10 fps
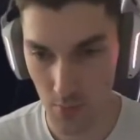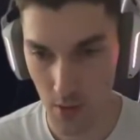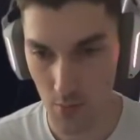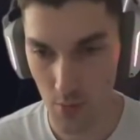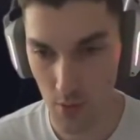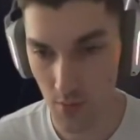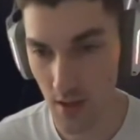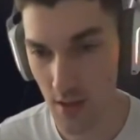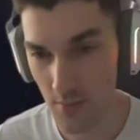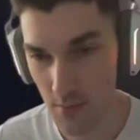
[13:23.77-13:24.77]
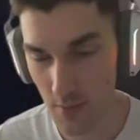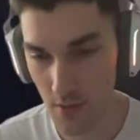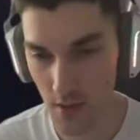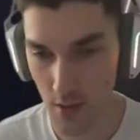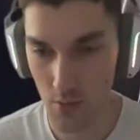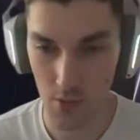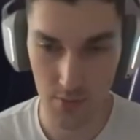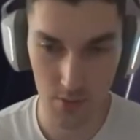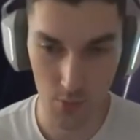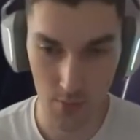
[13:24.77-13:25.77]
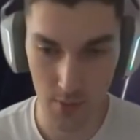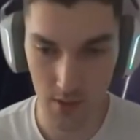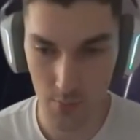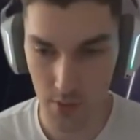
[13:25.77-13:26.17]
by the way we don't have. I don't know if it's worth making one.